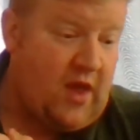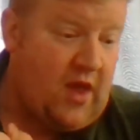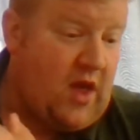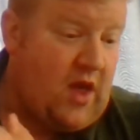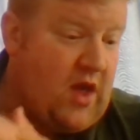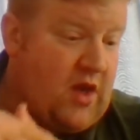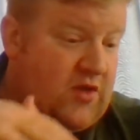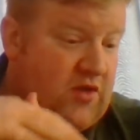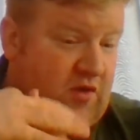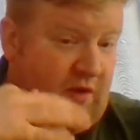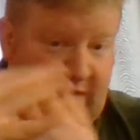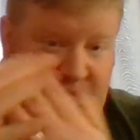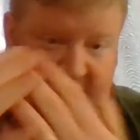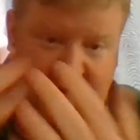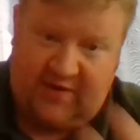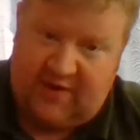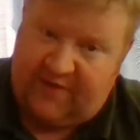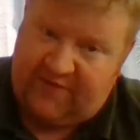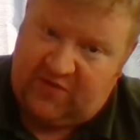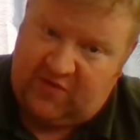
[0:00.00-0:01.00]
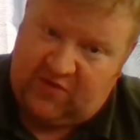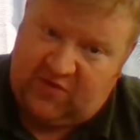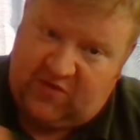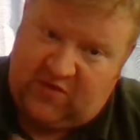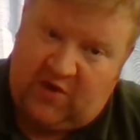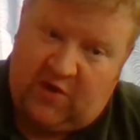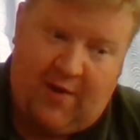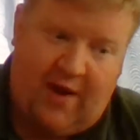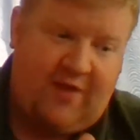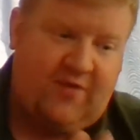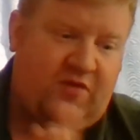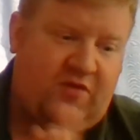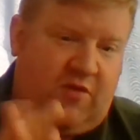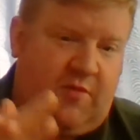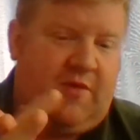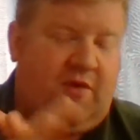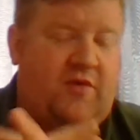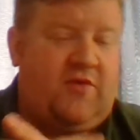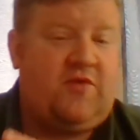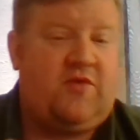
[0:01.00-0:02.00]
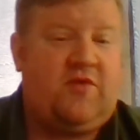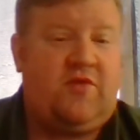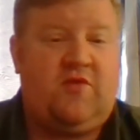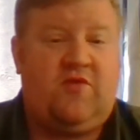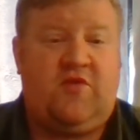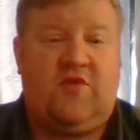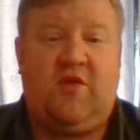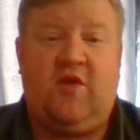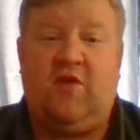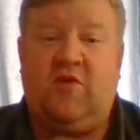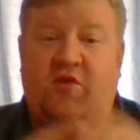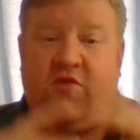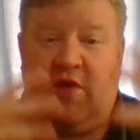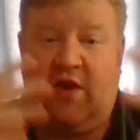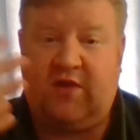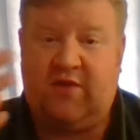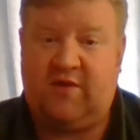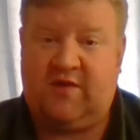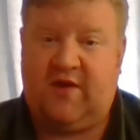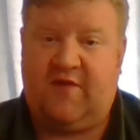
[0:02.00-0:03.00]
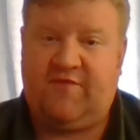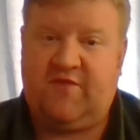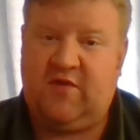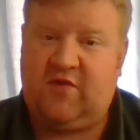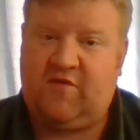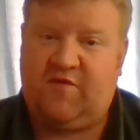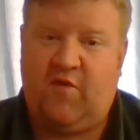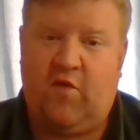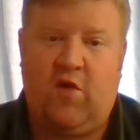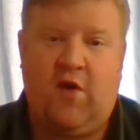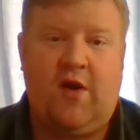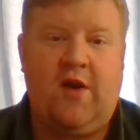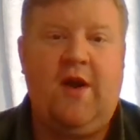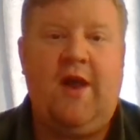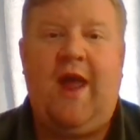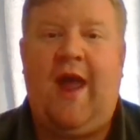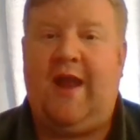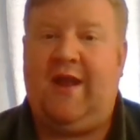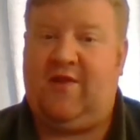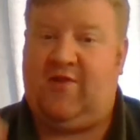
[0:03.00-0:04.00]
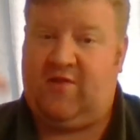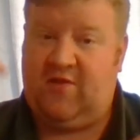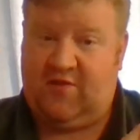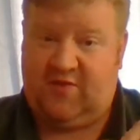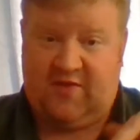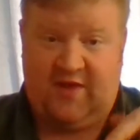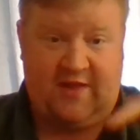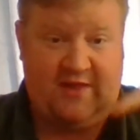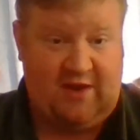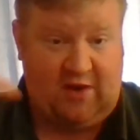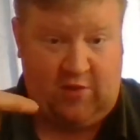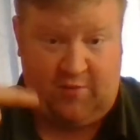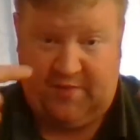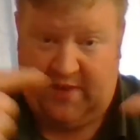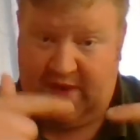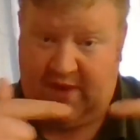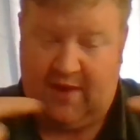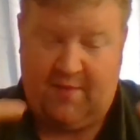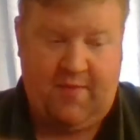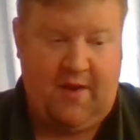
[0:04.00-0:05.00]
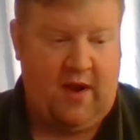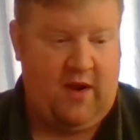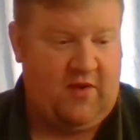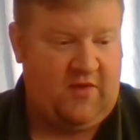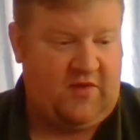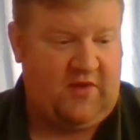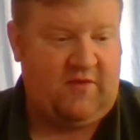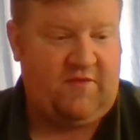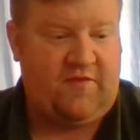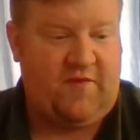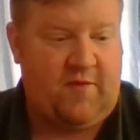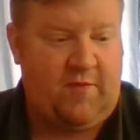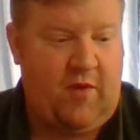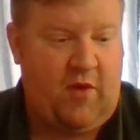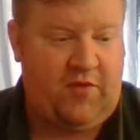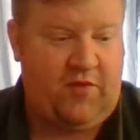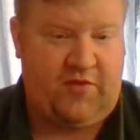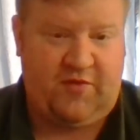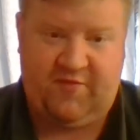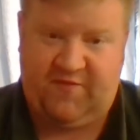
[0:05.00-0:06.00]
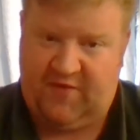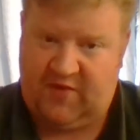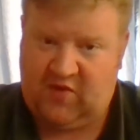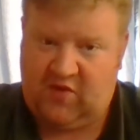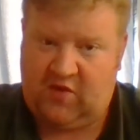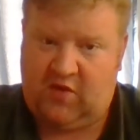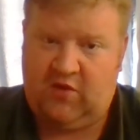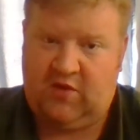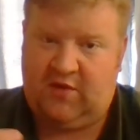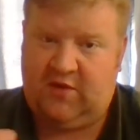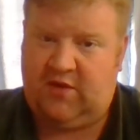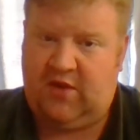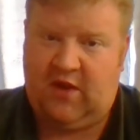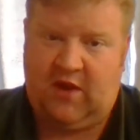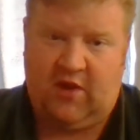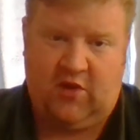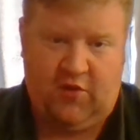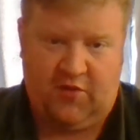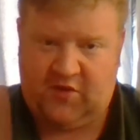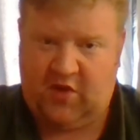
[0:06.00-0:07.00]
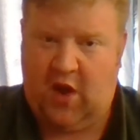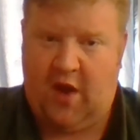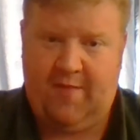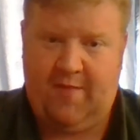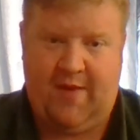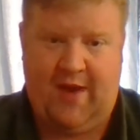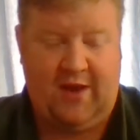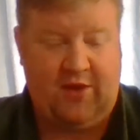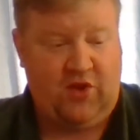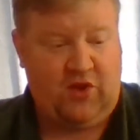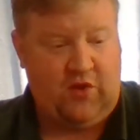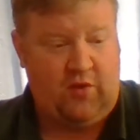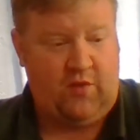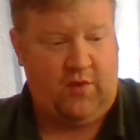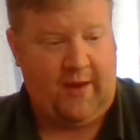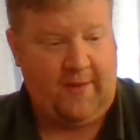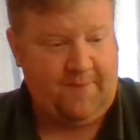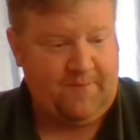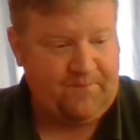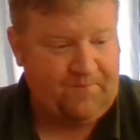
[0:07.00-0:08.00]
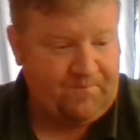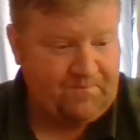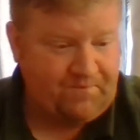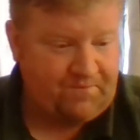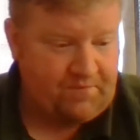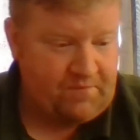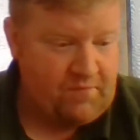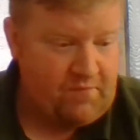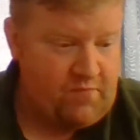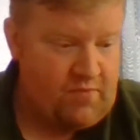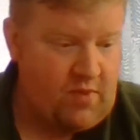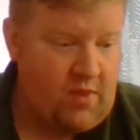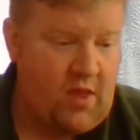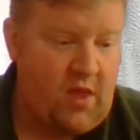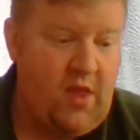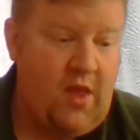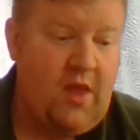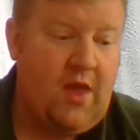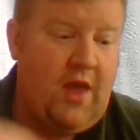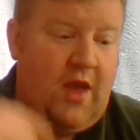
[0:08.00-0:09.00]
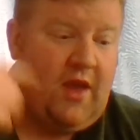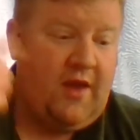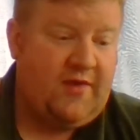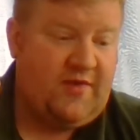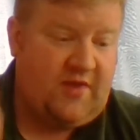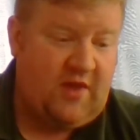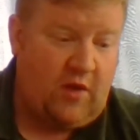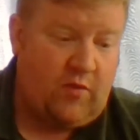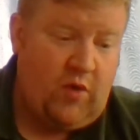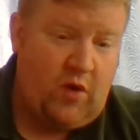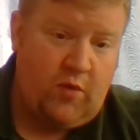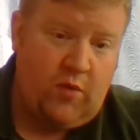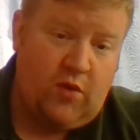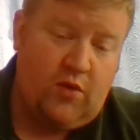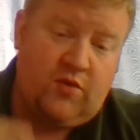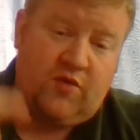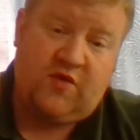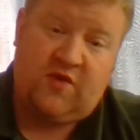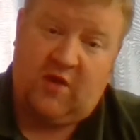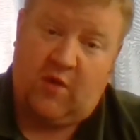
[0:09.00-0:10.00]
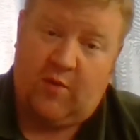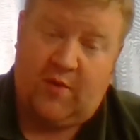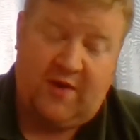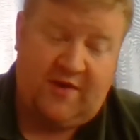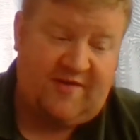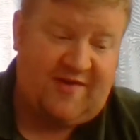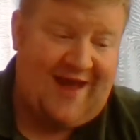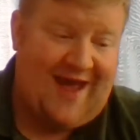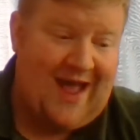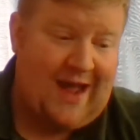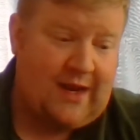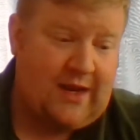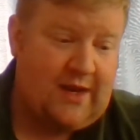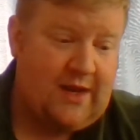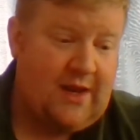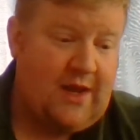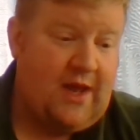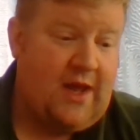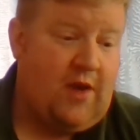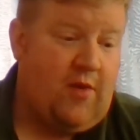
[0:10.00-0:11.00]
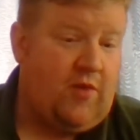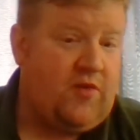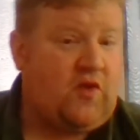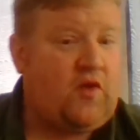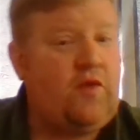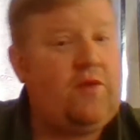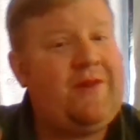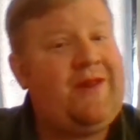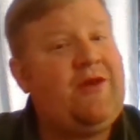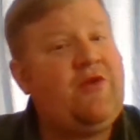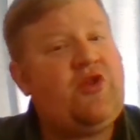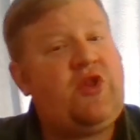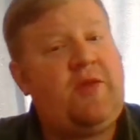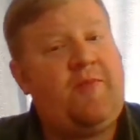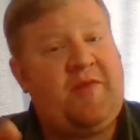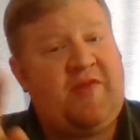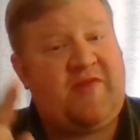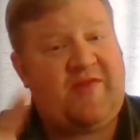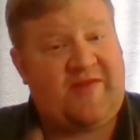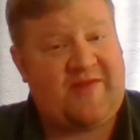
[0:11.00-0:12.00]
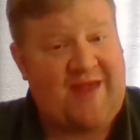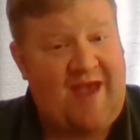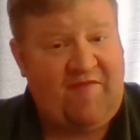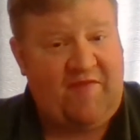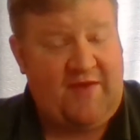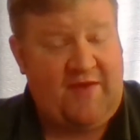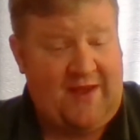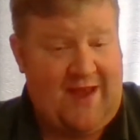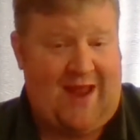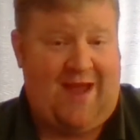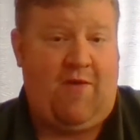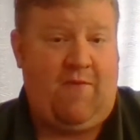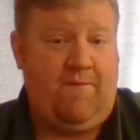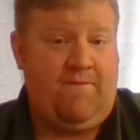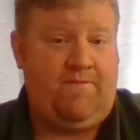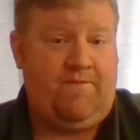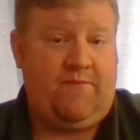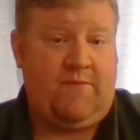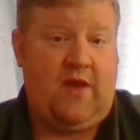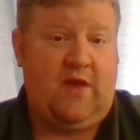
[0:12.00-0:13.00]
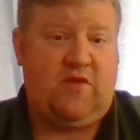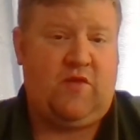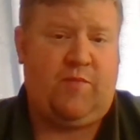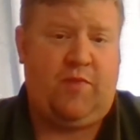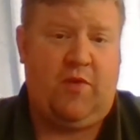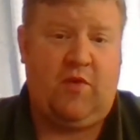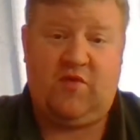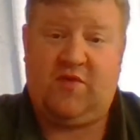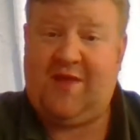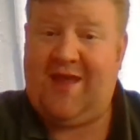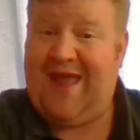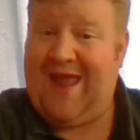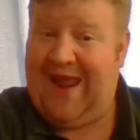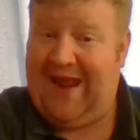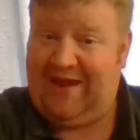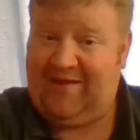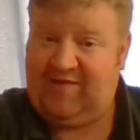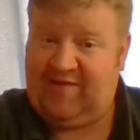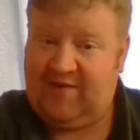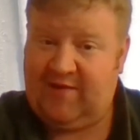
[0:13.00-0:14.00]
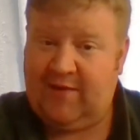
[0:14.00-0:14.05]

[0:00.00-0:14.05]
Strength and toughness are still around, so they're still strength and toughness 4, and they still said there will be a comparison for both physical, like close combat and shooting. Still 1 wound, still 1 attack. What's cool, leadership is 7 now, as opposed to 8.